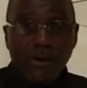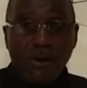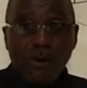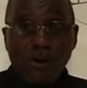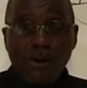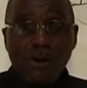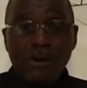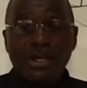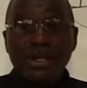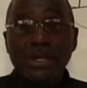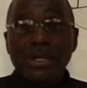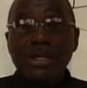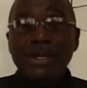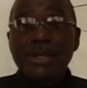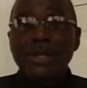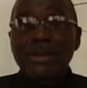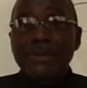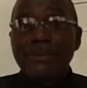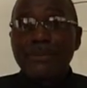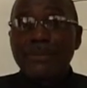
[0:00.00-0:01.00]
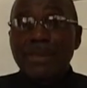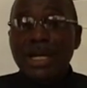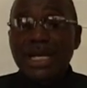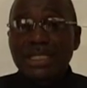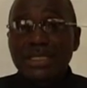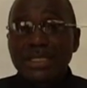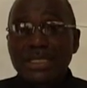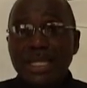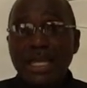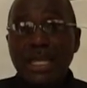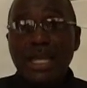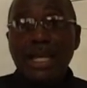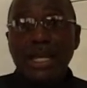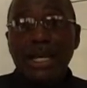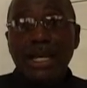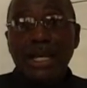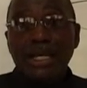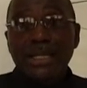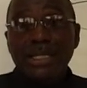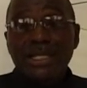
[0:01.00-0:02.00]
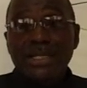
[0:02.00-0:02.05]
on my chair.